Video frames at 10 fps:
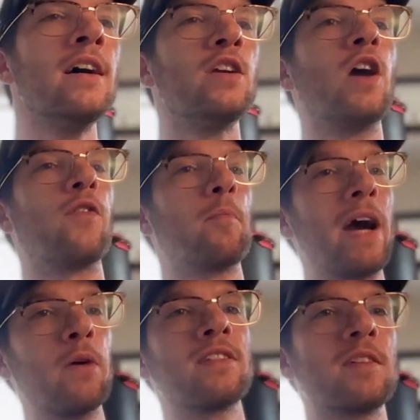You have a
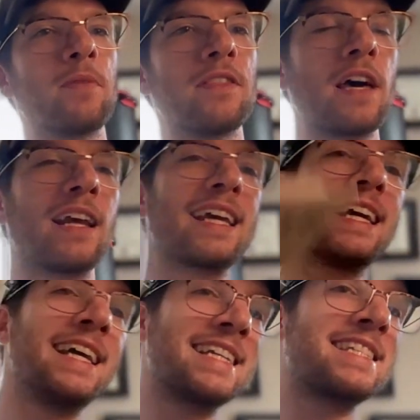parasympathetic
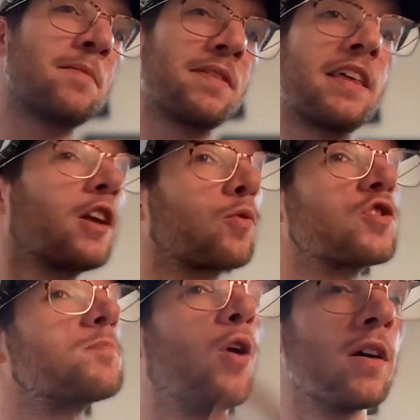and a sympathetic
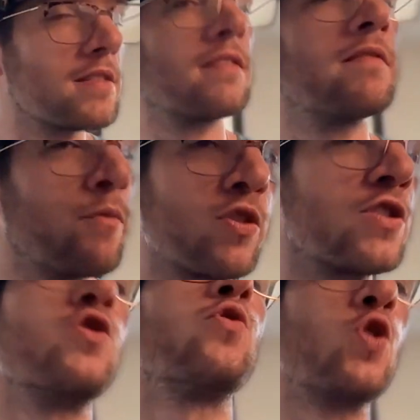response, which is
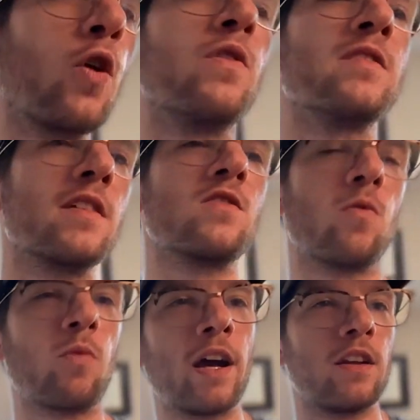your nervous system,
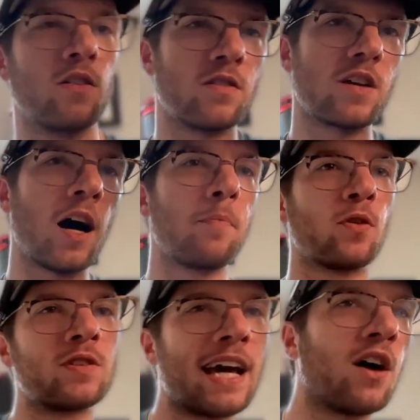right? It's up or
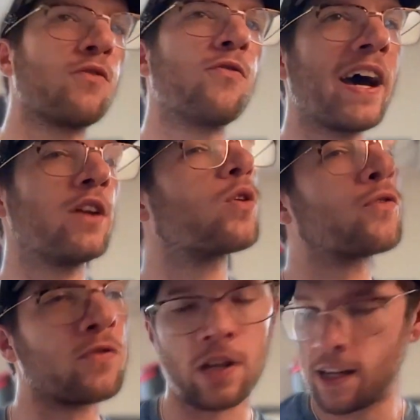down, fight or
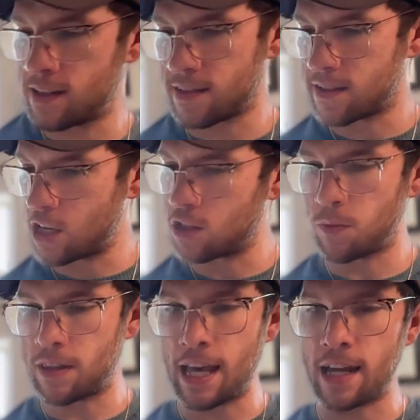flight is essentially
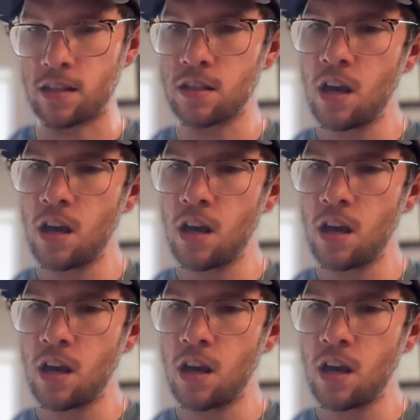what that is.